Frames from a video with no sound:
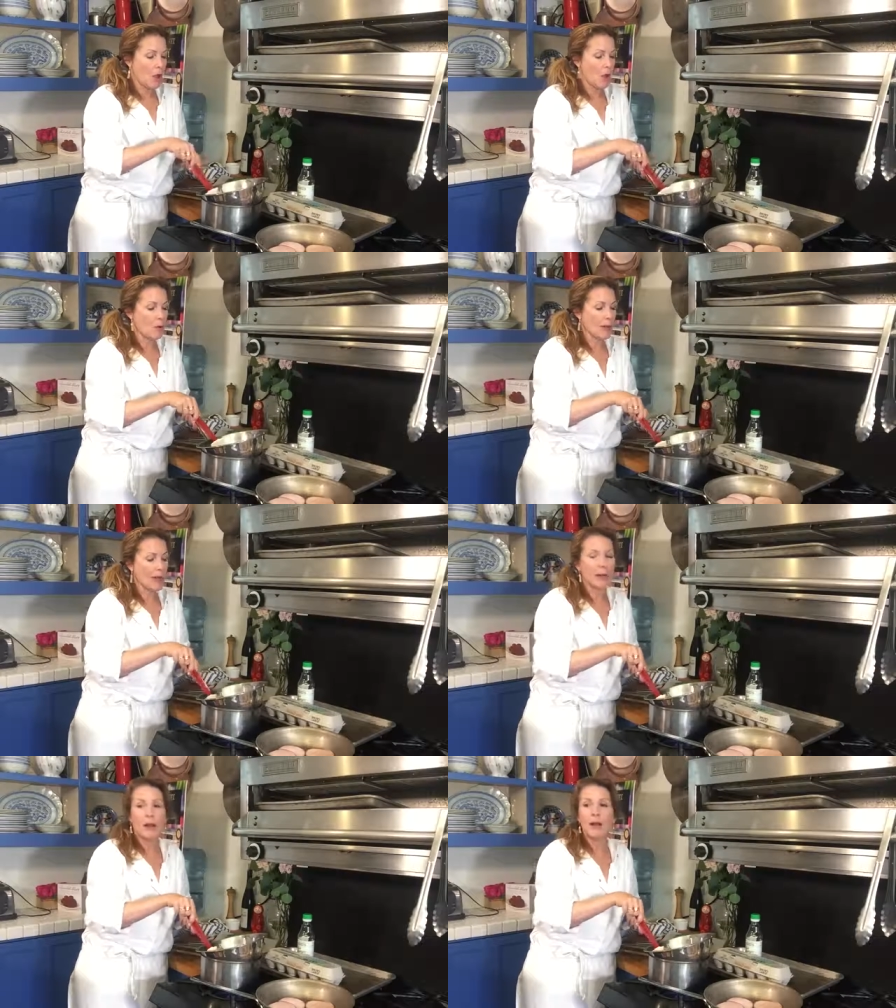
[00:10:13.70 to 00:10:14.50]
Oh,
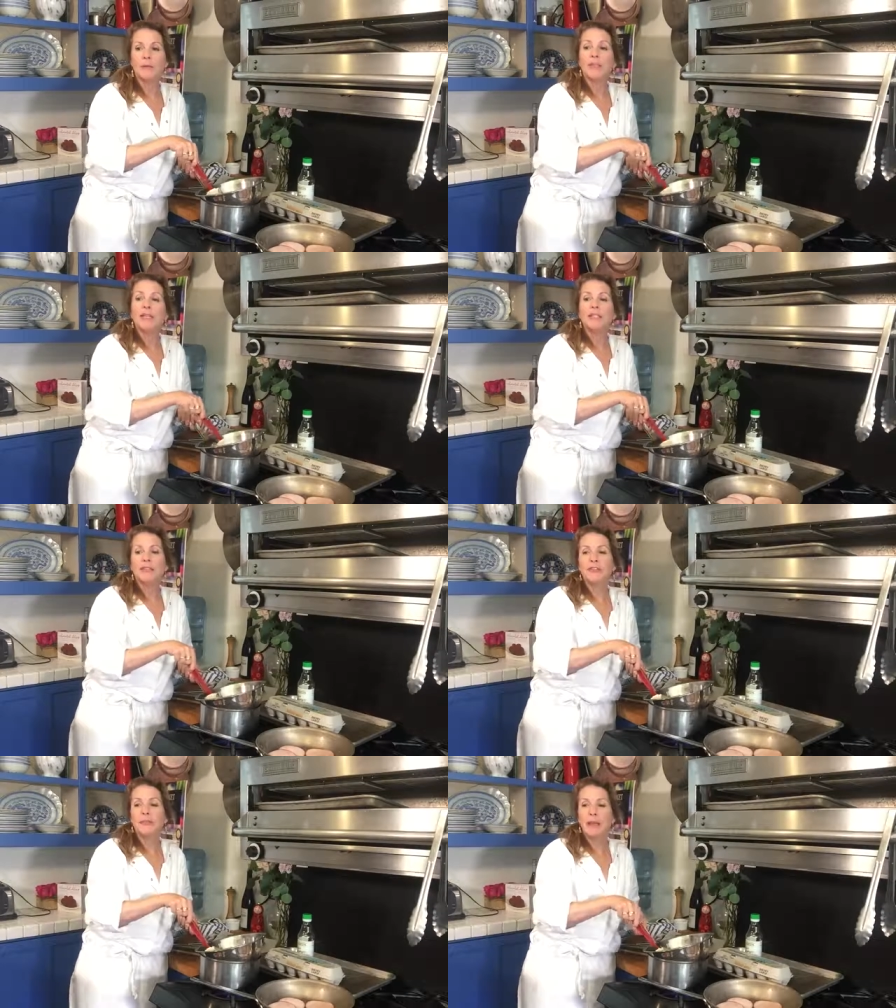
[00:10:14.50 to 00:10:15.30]
and
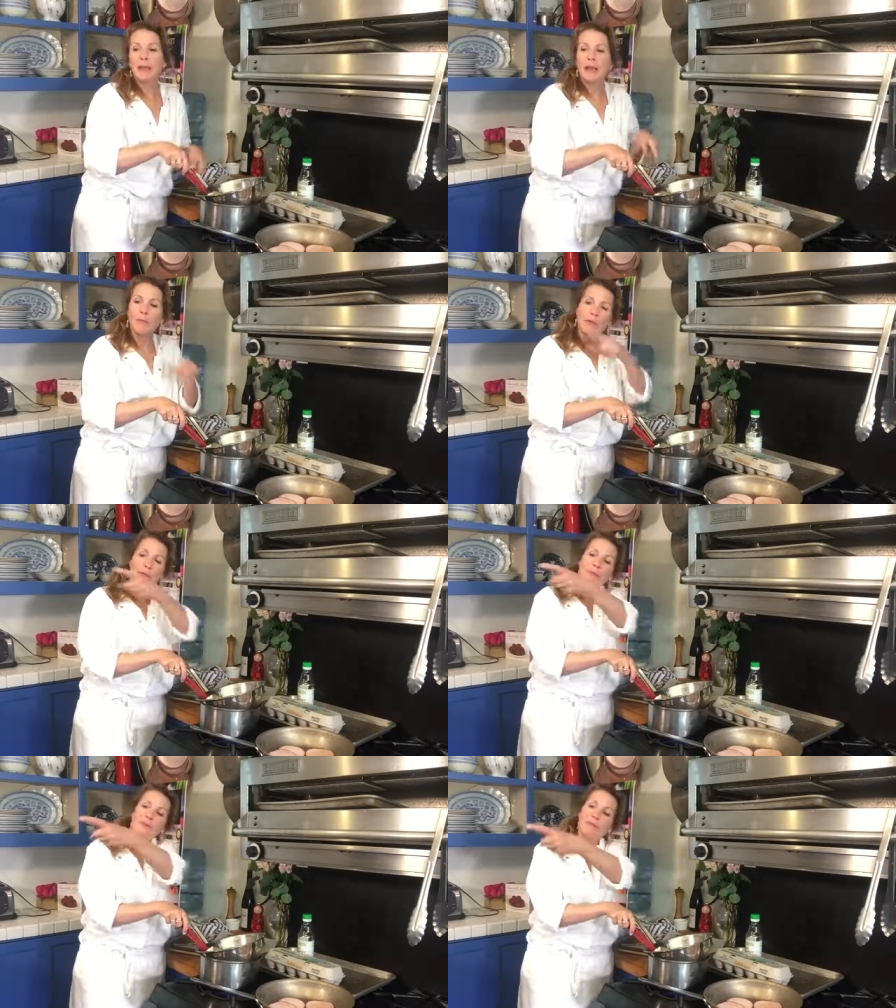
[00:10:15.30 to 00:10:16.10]
Jesse, my camera
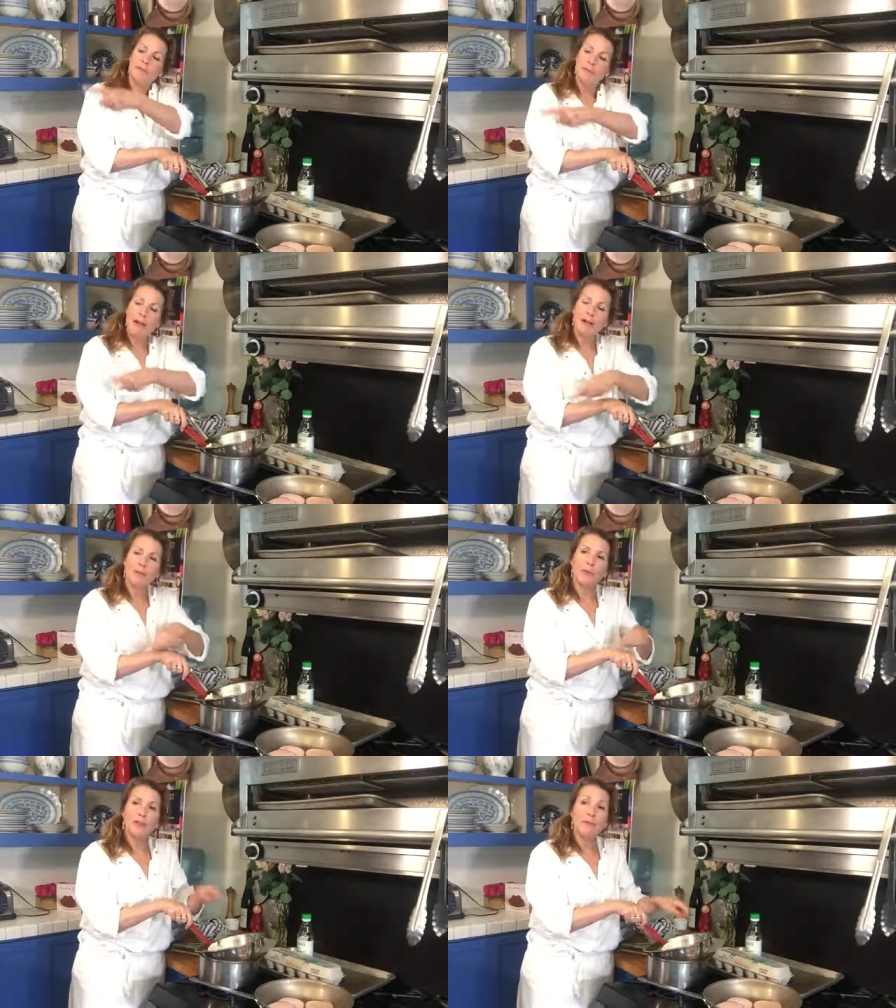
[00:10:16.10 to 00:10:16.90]
dude, pal,
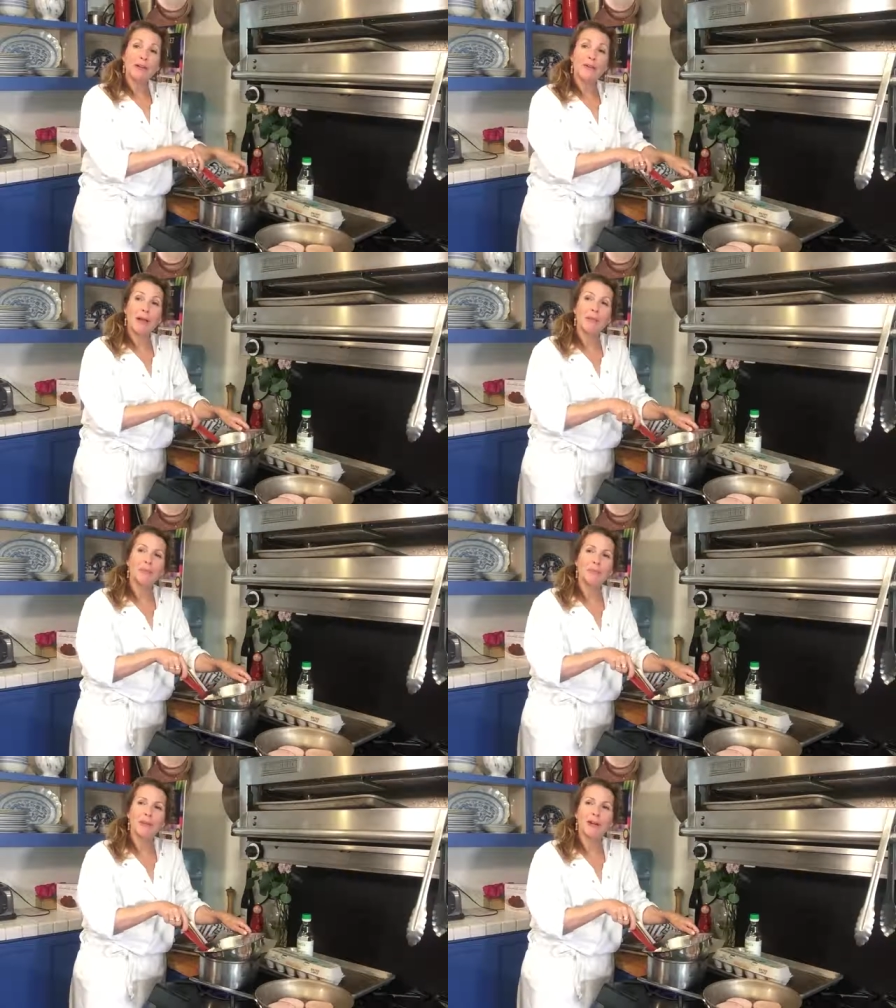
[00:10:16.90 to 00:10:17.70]
would you mind grabbing
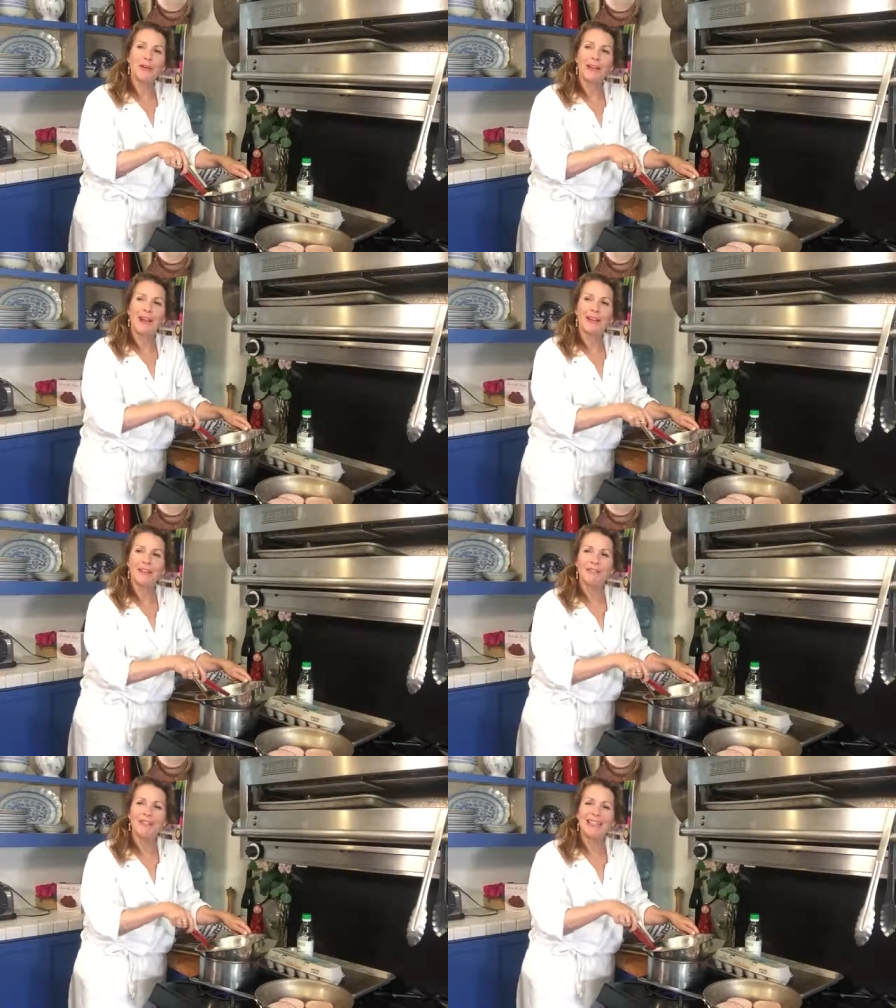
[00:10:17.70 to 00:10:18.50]
some butter out of
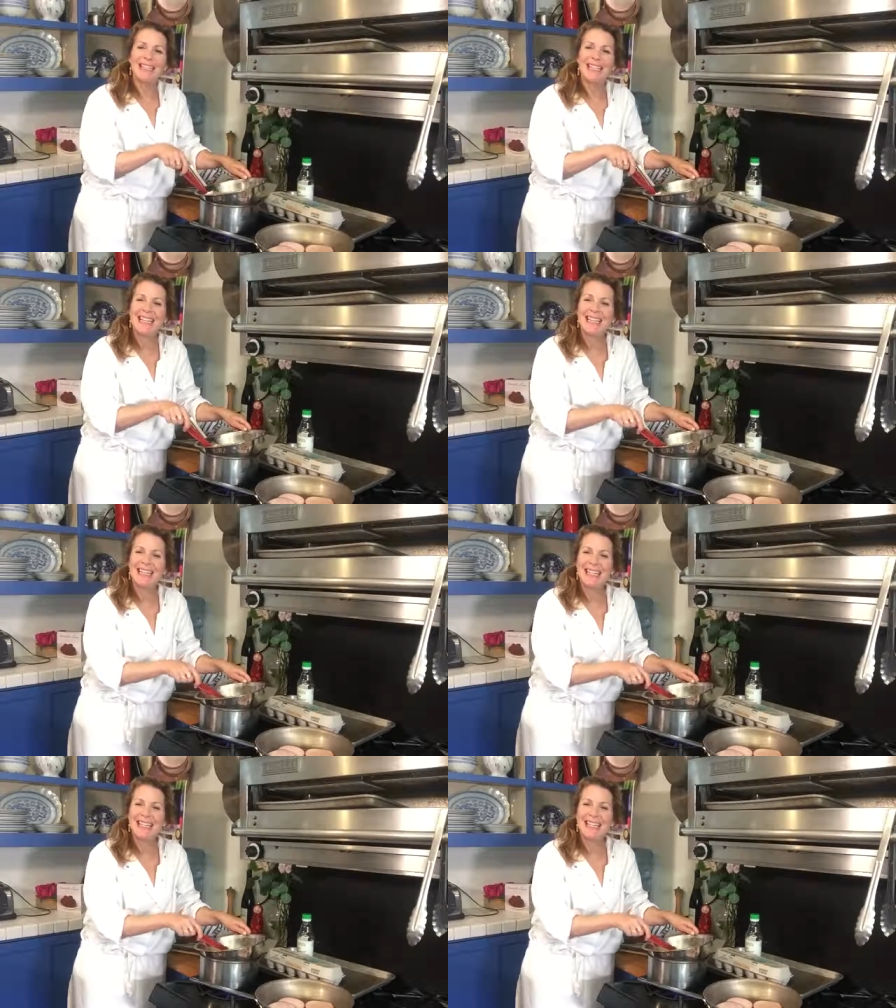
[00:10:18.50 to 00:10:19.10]
the fridge?